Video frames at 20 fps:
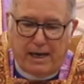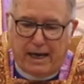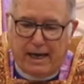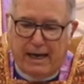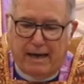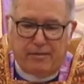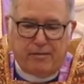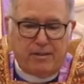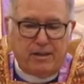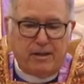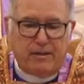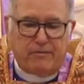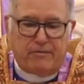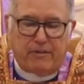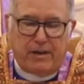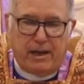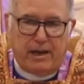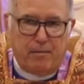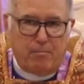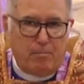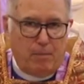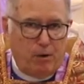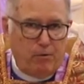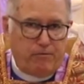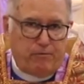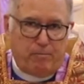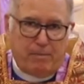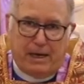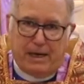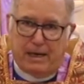Catholics and
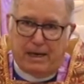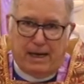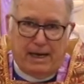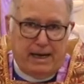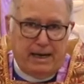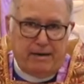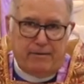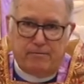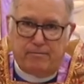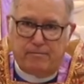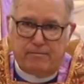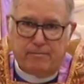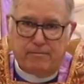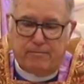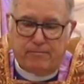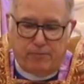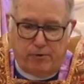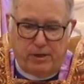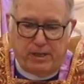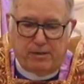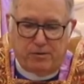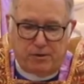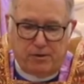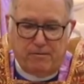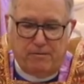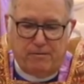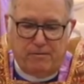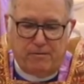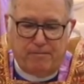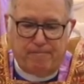most mainline
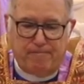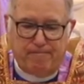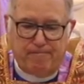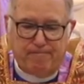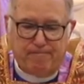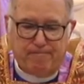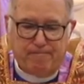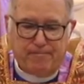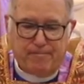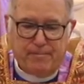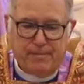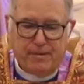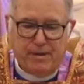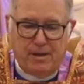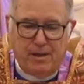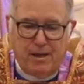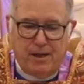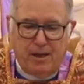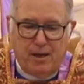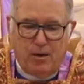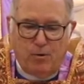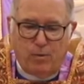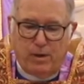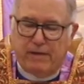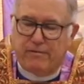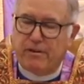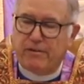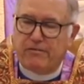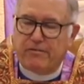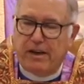traditions, we
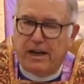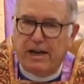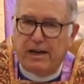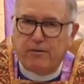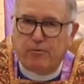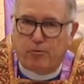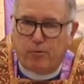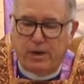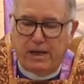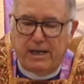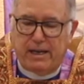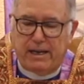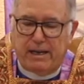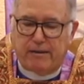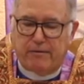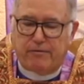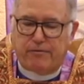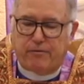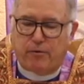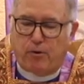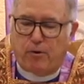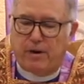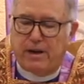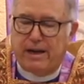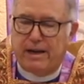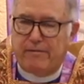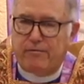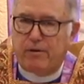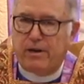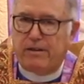have assigned readings for
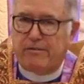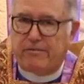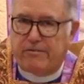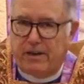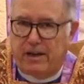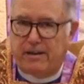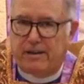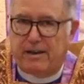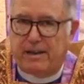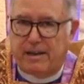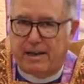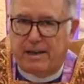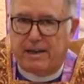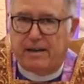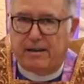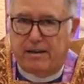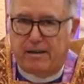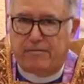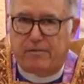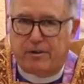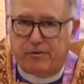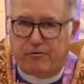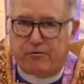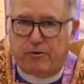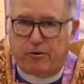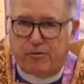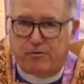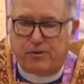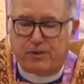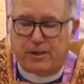every Sunday of the
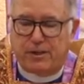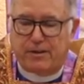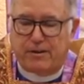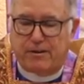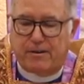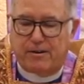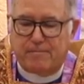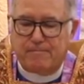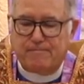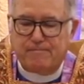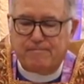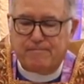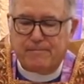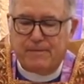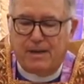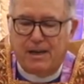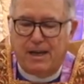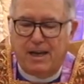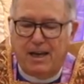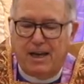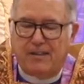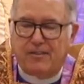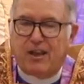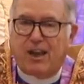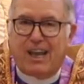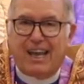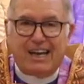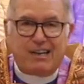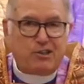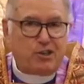church year. The
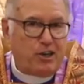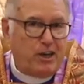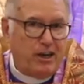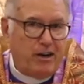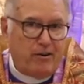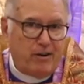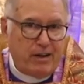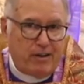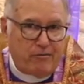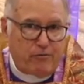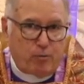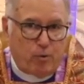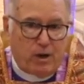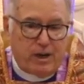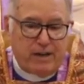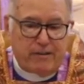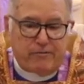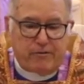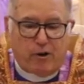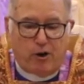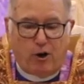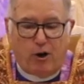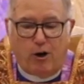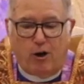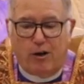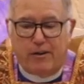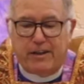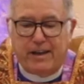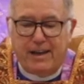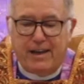lectionary is what it's
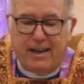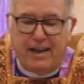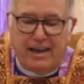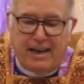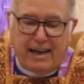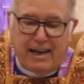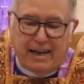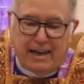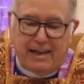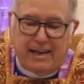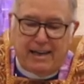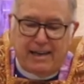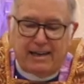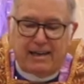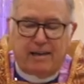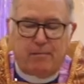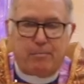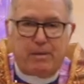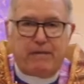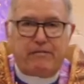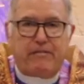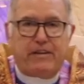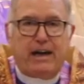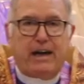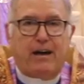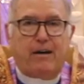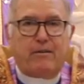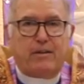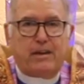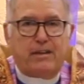called, and it can be
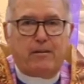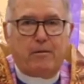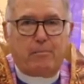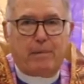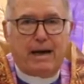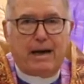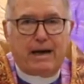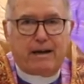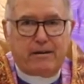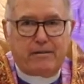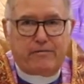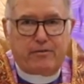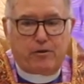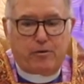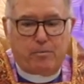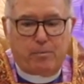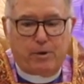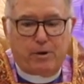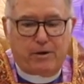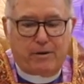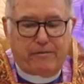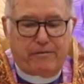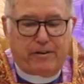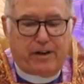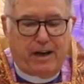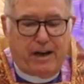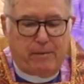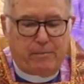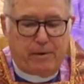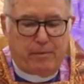found in the back of your Book of
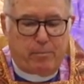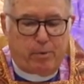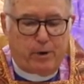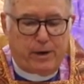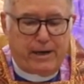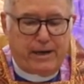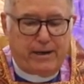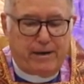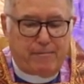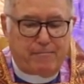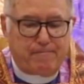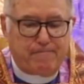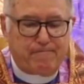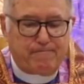Common Prayer.